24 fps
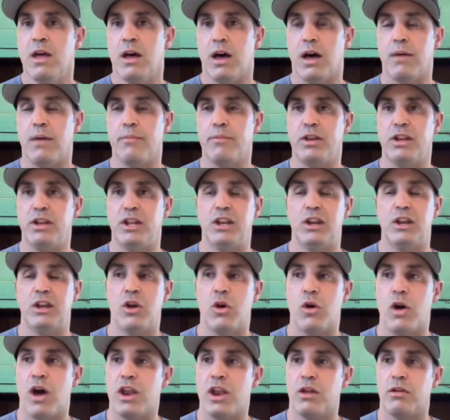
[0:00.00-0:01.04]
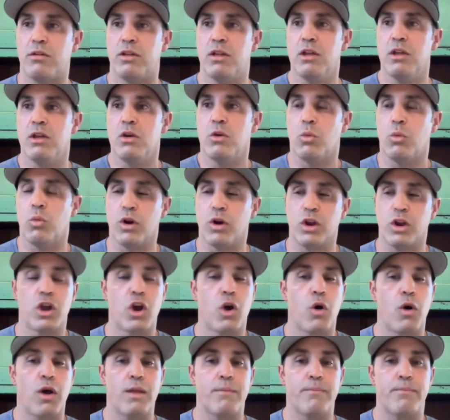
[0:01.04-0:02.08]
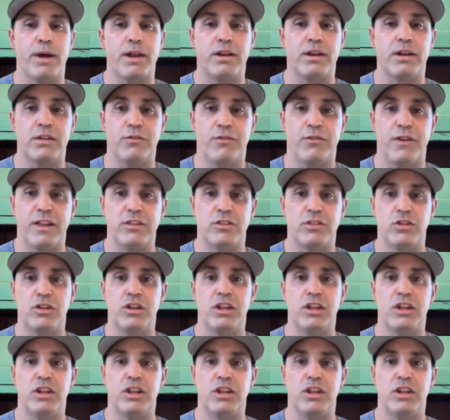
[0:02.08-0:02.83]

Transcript: You need to know where to go on a bunt defense.